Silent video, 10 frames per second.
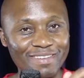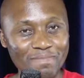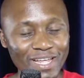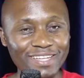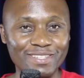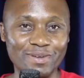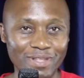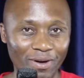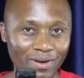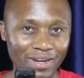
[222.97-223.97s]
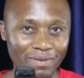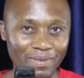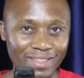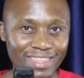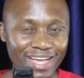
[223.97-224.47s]
Please do the
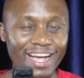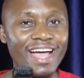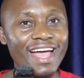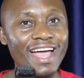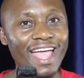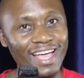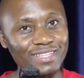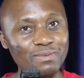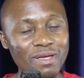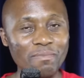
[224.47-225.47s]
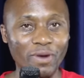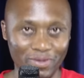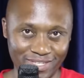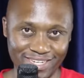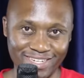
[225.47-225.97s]
honorable thing as we
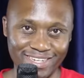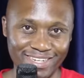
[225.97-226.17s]
proceed.